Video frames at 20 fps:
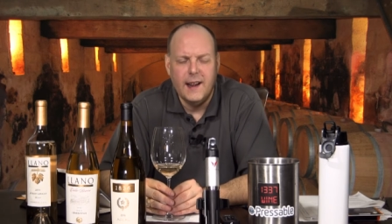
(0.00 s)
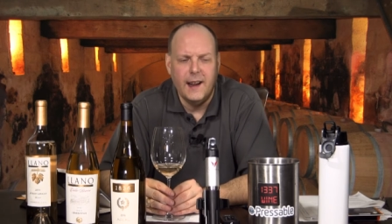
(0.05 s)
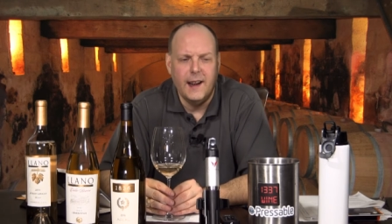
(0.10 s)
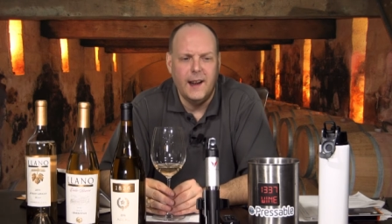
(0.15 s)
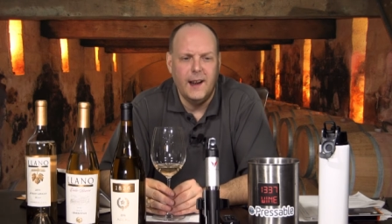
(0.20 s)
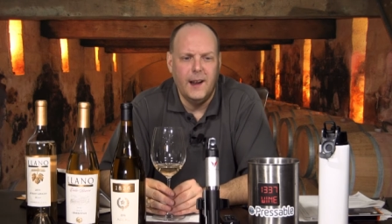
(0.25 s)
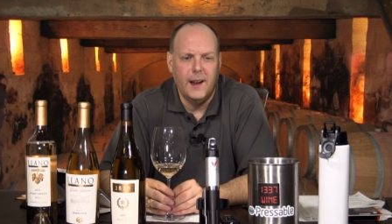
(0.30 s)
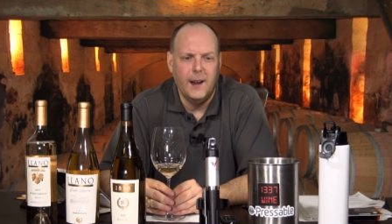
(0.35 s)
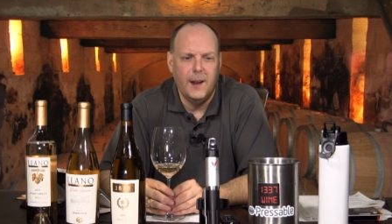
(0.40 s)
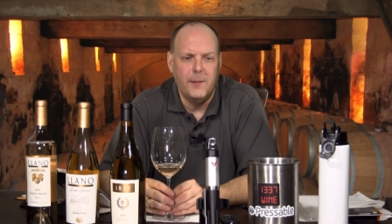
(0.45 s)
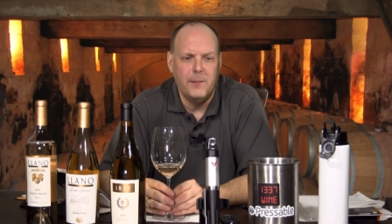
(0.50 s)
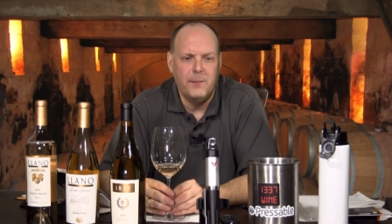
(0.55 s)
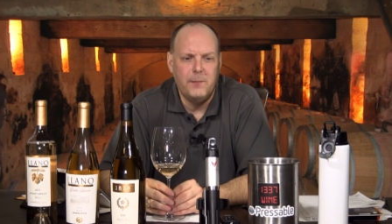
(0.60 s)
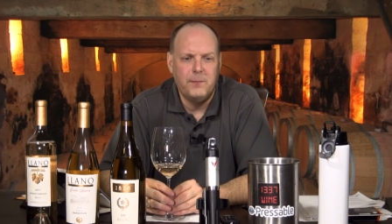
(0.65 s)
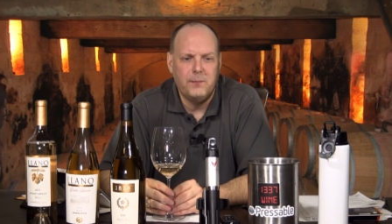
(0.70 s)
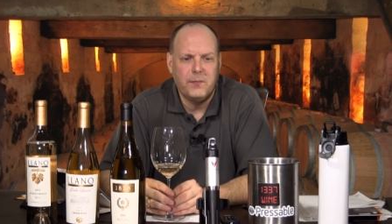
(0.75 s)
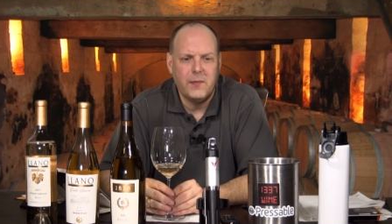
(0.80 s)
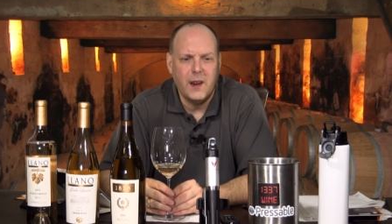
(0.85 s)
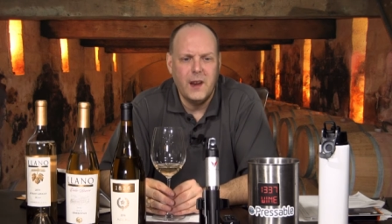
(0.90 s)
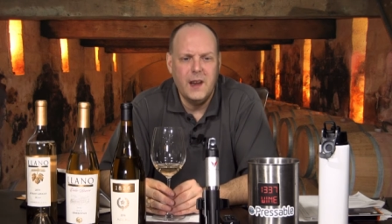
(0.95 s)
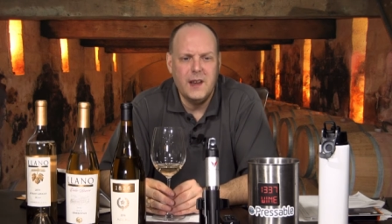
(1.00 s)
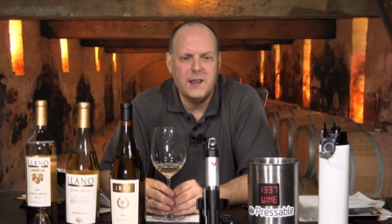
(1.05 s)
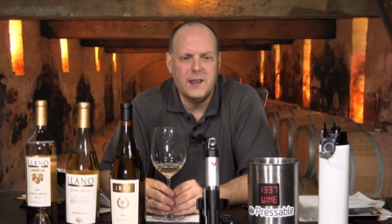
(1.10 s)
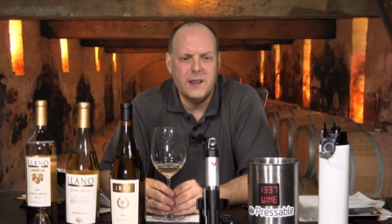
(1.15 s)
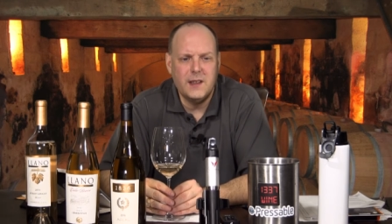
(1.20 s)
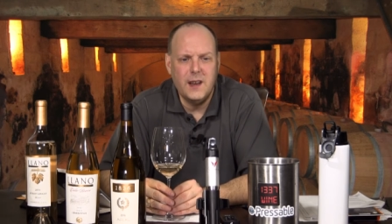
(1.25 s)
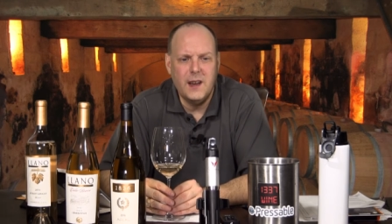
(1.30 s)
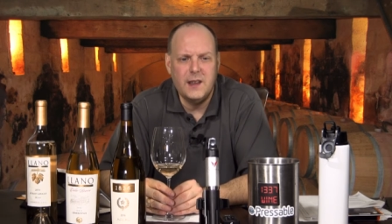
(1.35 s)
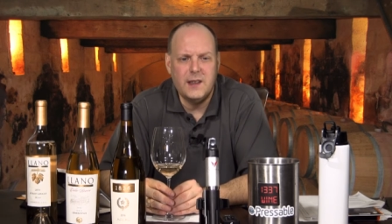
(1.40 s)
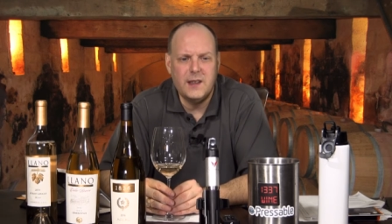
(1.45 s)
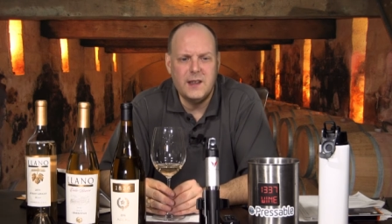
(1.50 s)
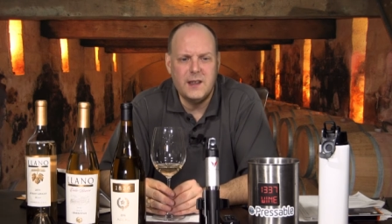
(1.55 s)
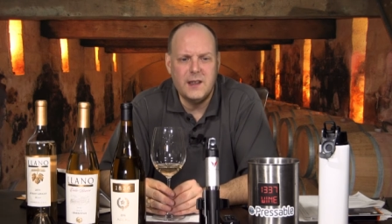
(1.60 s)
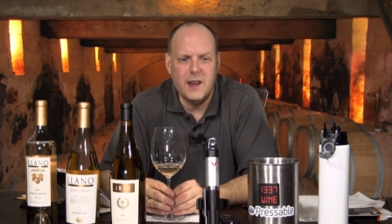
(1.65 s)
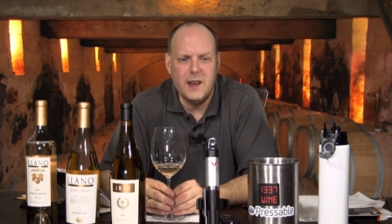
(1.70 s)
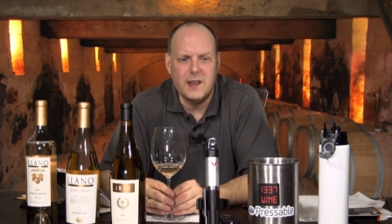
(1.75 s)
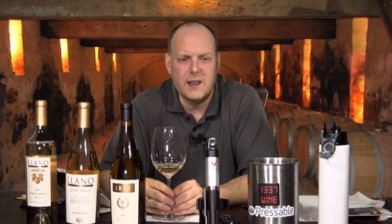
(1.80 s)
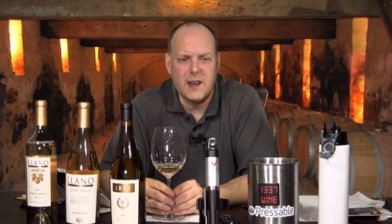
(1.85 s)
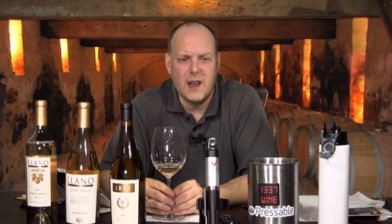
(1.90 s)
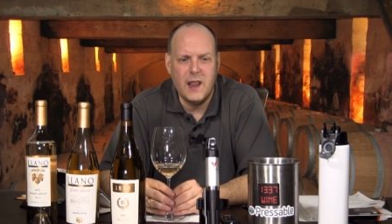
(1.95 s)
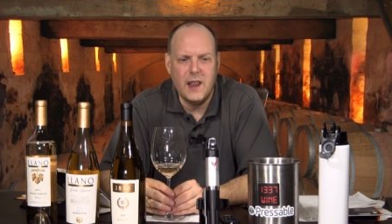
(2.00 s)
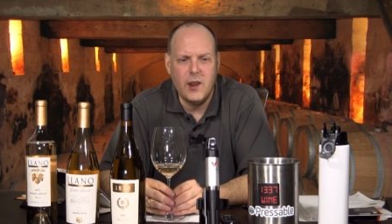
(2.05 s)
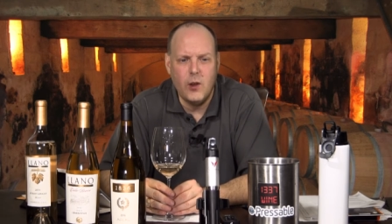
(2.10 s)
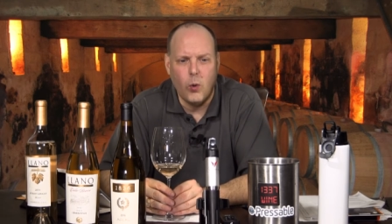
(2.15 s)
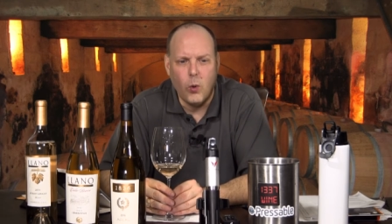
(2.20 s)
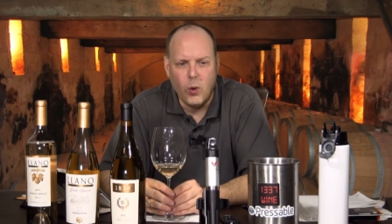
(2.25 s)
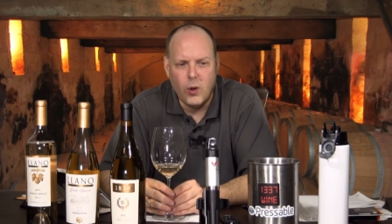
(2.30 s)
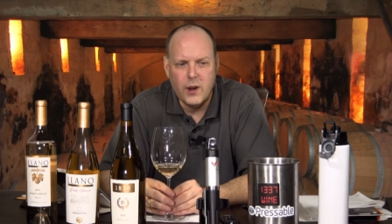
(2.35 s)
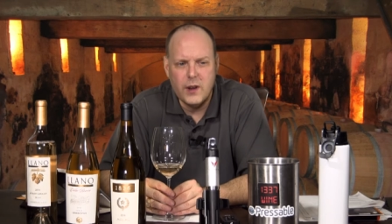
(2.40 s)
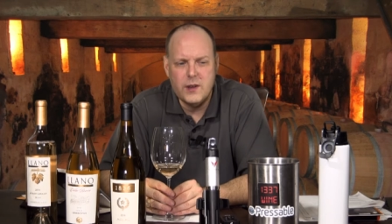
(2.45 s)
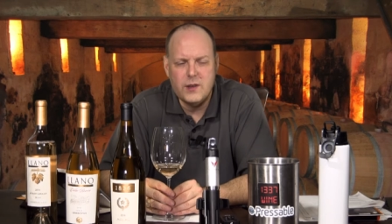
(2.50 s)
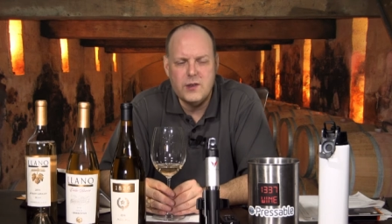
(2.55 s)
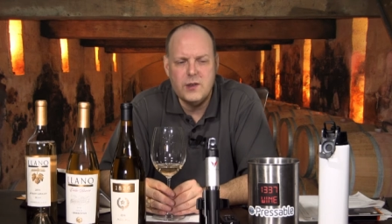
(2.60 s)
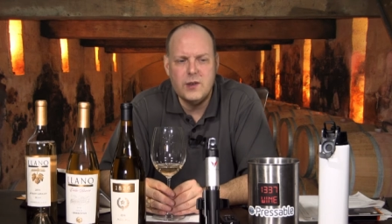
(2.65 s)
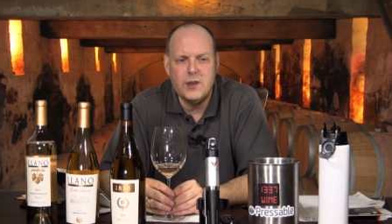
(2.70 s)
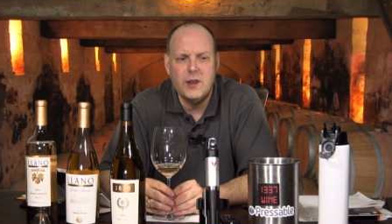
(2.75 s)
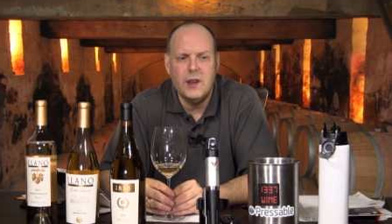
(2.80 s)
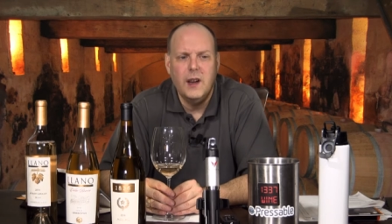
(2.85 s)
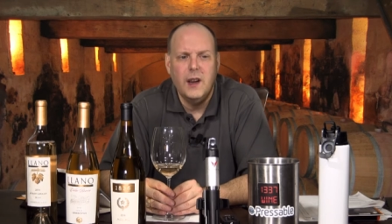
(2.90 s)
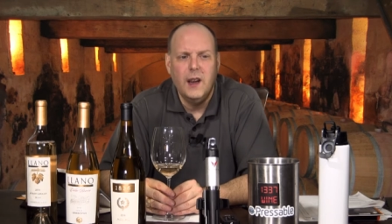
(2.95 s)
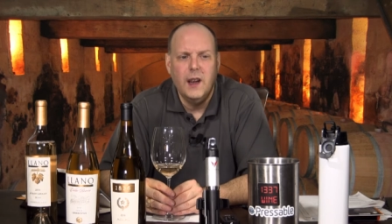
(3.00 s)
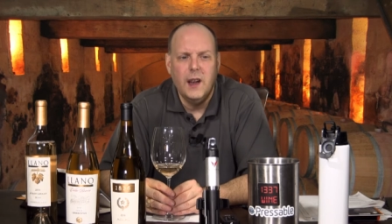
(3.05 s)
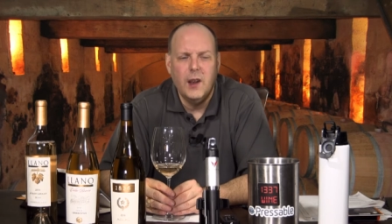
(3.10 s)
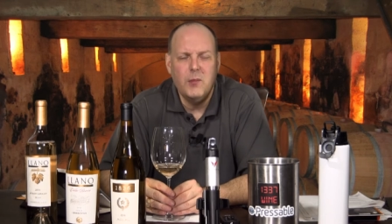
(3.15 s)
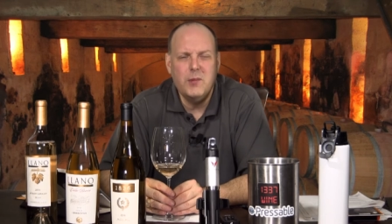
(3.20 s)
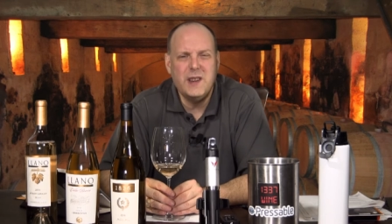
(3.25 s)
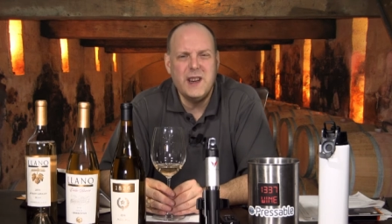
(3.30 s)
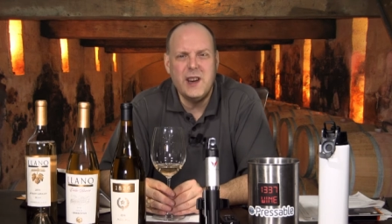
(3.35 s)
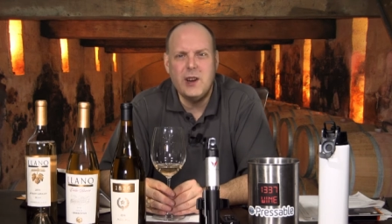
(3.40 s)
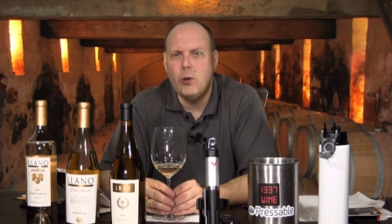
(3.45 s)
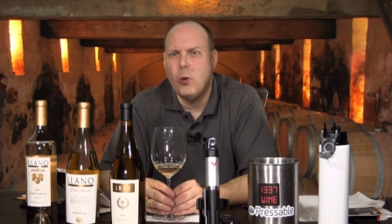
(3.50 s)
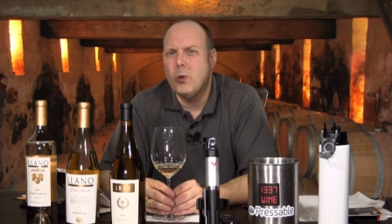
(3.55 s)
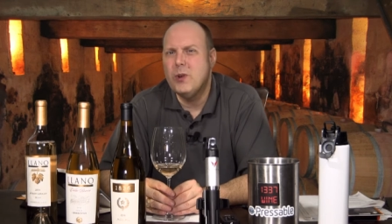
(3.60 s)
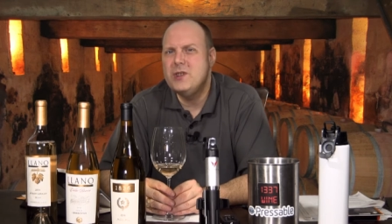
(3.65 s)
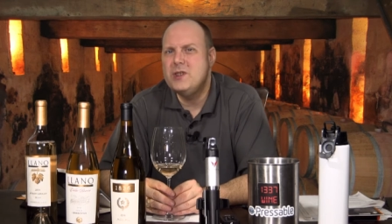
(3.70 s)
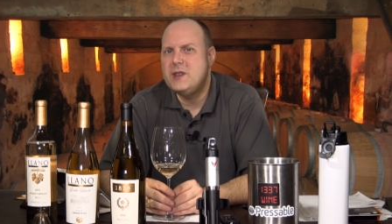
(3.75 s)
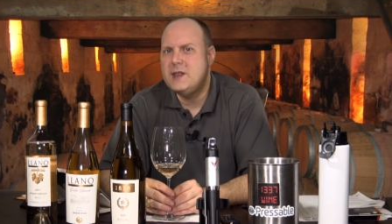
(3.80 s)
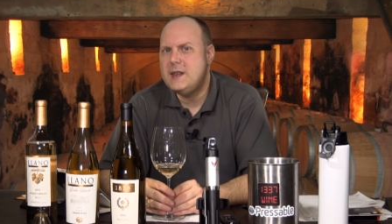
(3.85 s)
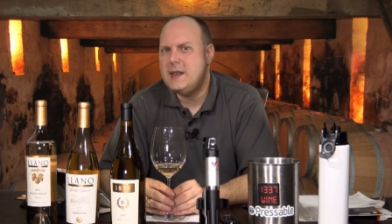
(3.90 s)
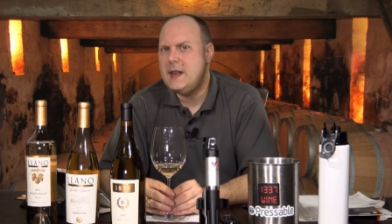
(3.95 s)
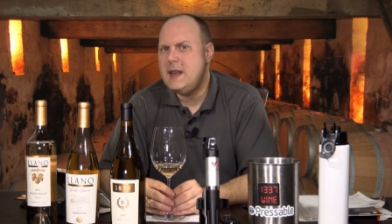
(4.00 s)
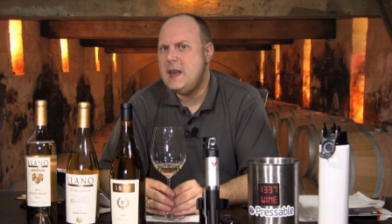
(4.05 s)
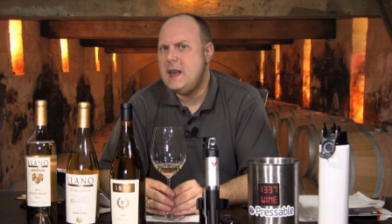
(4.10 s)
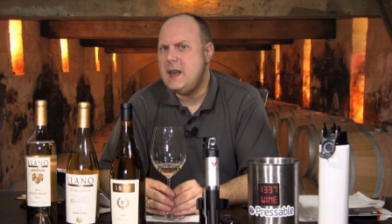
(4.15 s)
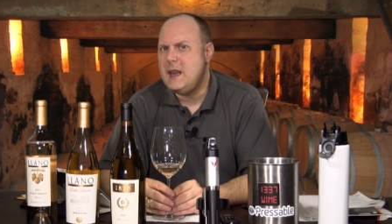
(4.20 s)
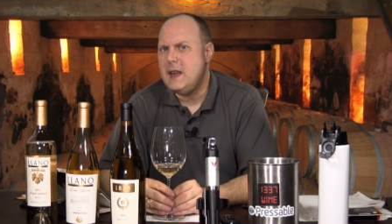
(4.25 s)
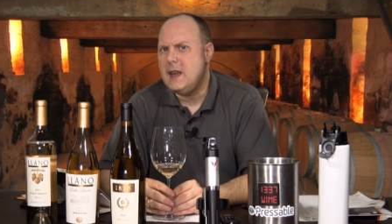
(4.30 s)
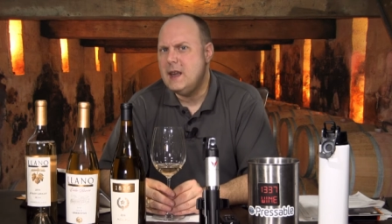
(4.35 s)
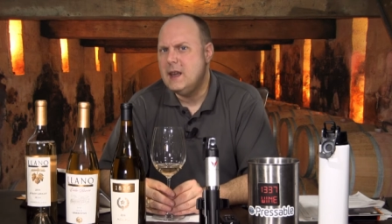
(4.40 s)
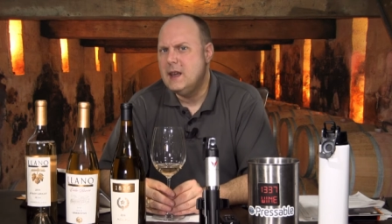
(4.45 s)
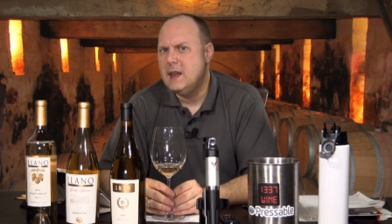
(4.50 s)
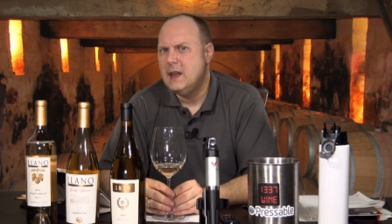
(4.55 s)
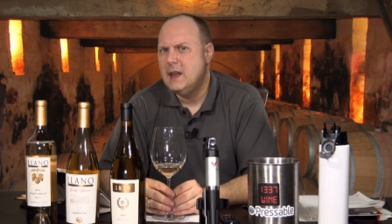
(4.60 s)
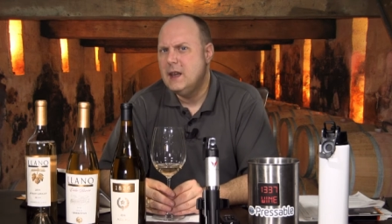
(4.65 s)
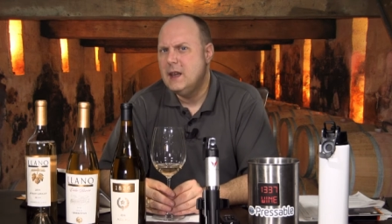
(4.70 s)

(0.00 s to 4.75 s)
Um, it's it's it's kind of the orange, almost like an orange tea.